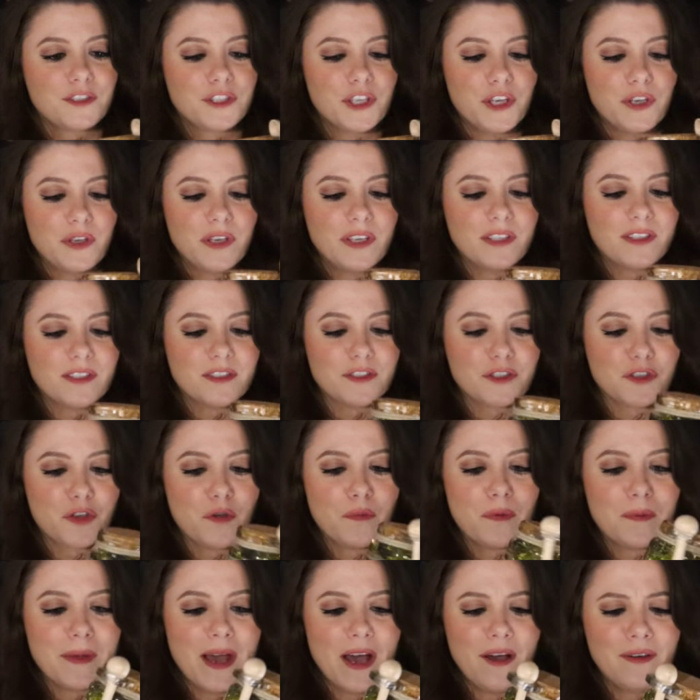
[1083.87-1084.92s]
So you could
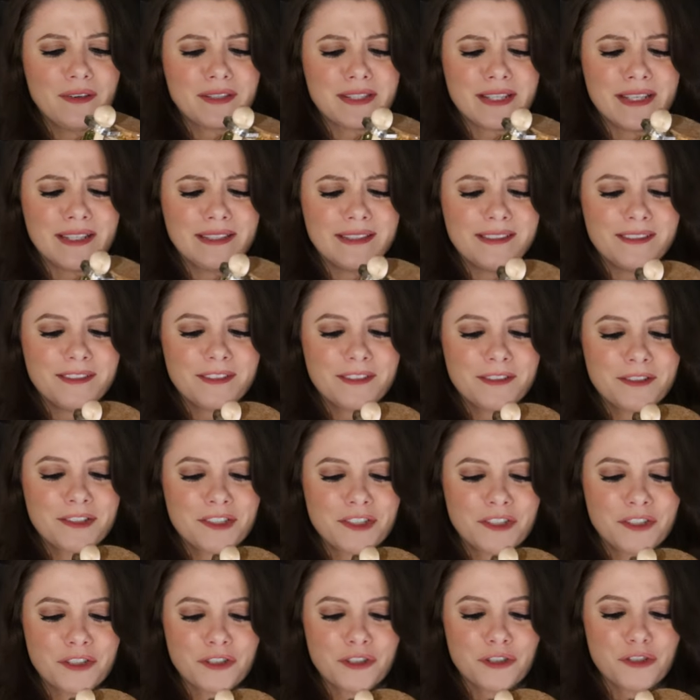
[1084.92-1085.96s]
scoop them out and
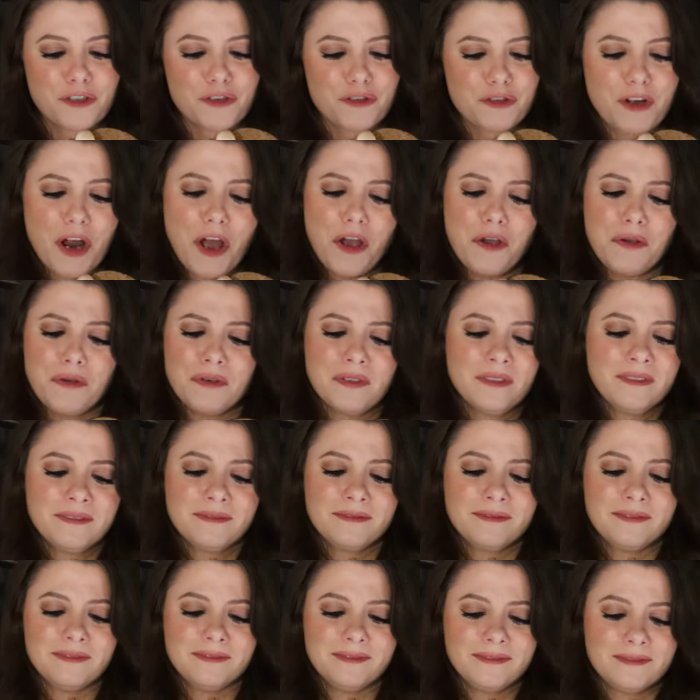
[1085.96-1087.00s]
grow
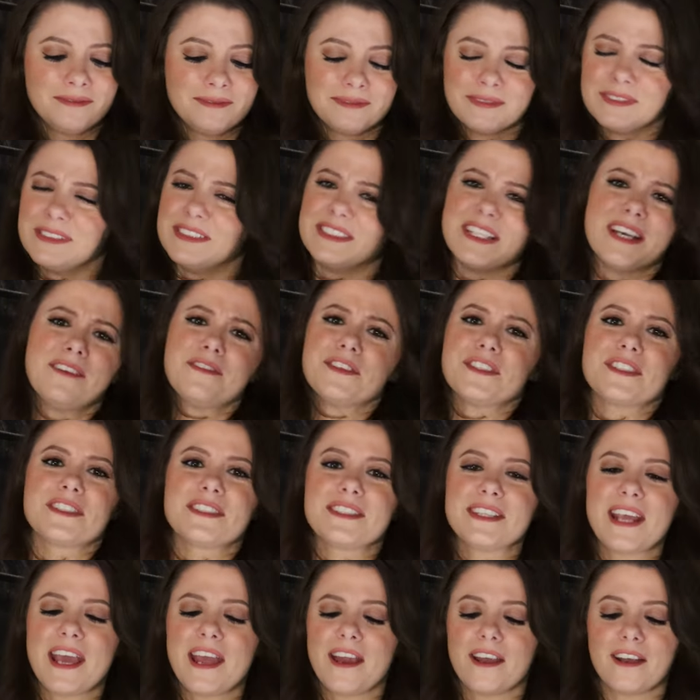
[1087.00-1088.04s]
devil
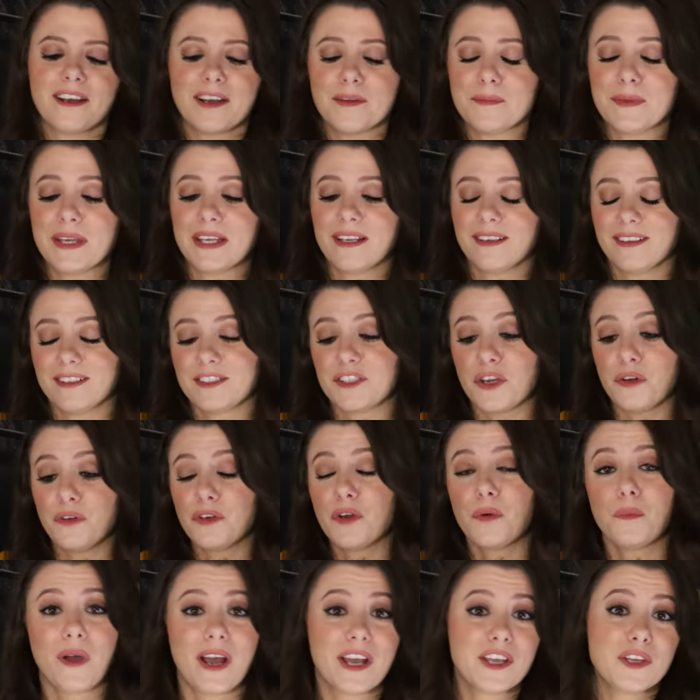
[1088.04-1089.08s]
snare. I mean, don't
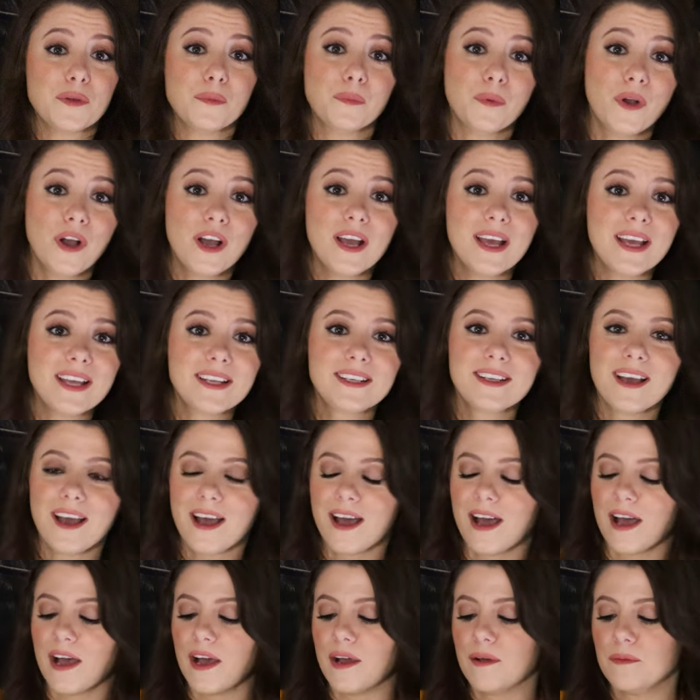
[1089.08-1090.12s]
know why you would.
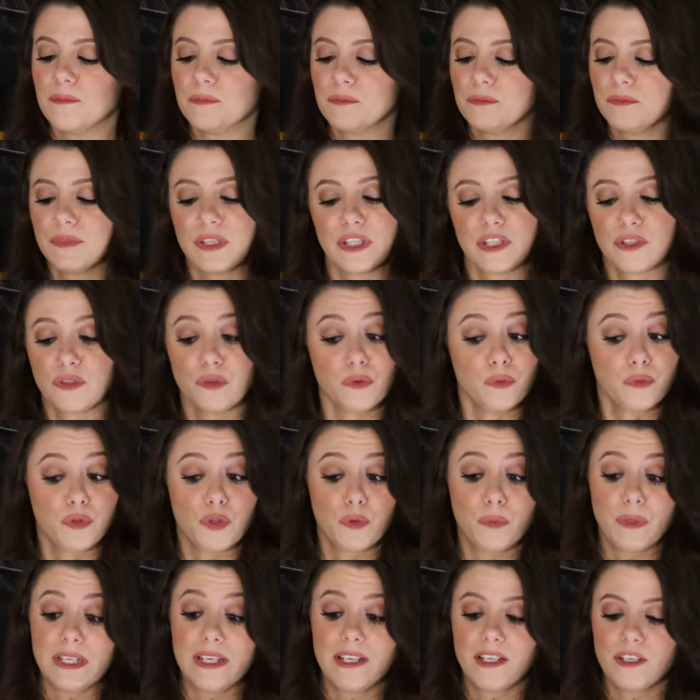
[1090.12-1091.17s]

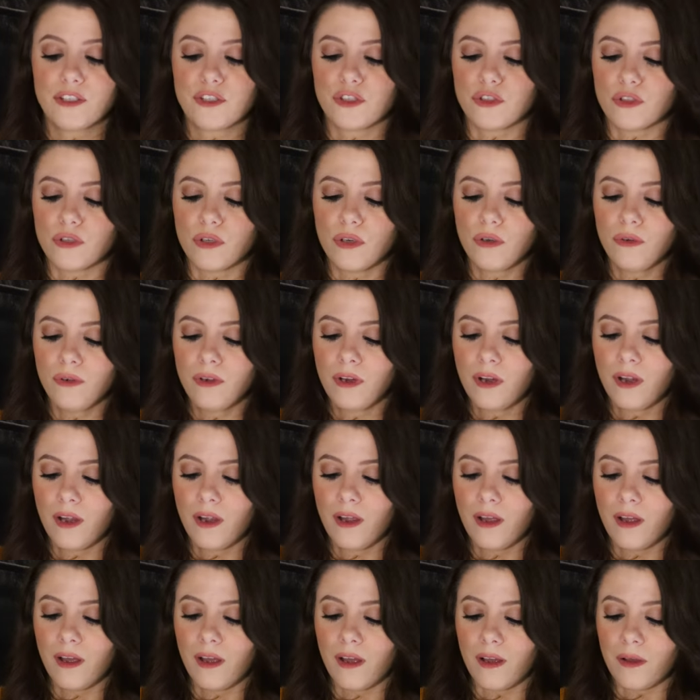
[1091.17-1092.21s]
You would need to.
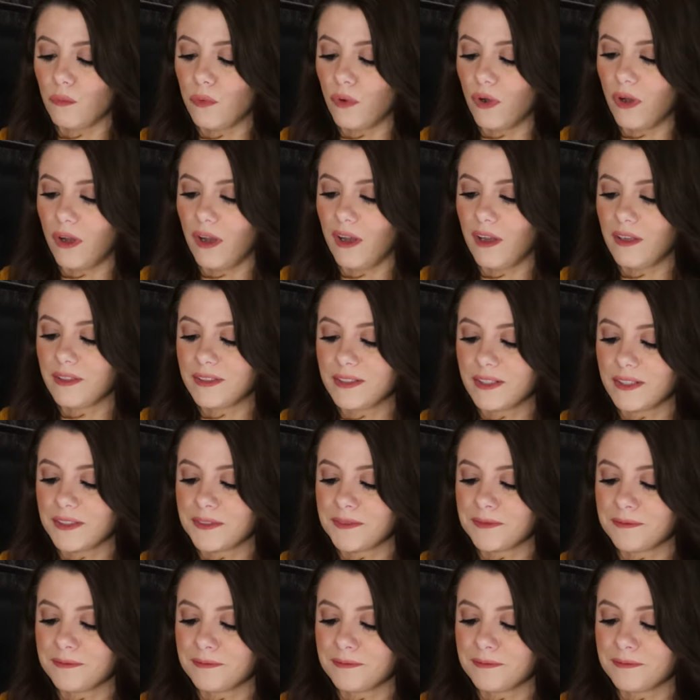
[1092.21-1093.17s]
But